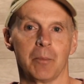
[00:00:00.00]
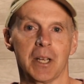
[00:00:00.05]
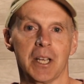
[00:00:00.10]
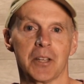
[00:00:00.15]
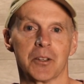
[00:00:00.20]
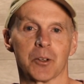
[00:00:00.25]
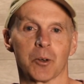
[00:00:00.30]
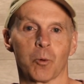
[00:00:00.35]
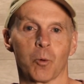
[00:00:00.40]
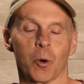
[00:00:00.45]

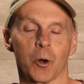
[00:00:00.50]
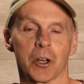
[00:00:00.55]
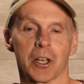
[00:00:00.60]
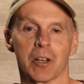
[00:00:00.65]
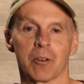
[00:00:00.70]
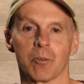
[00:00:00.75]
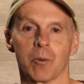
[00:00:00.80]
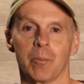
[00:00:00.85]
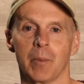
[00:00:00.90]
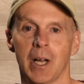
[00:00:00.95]
either
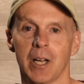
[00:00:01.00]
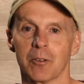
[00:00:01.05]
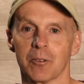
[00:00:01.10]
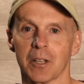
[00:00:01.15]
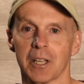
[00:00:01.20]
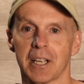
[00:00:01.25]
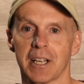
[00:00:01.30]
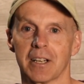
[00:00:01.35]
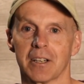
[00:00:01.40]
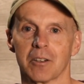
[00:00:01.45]
working
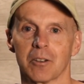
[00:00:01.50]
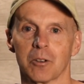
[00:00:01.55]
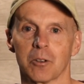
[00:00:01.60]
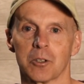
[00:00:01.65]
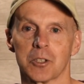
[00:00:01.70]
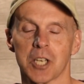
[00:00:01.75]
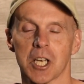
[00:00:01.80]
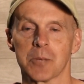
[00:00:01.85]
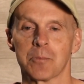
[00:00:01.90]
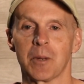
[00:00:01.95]
remotely
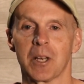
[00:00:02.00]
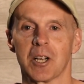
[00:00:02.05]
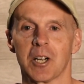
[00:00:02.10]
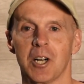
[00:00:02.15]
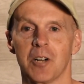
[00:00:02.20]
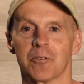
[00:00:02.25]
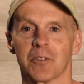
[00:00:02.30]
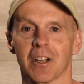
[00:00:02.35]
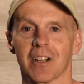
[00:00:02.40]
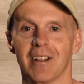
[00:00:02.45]
or just being
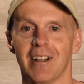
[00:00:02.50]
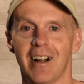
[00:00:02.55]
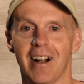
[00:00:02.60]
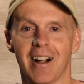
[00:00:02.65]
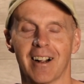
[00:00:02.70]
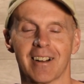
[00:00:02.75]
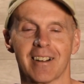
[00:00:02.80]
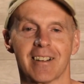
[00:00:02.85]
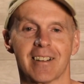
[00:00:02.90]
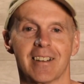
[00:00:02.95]
off the
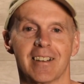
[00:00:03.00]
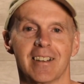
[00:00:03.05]
clock.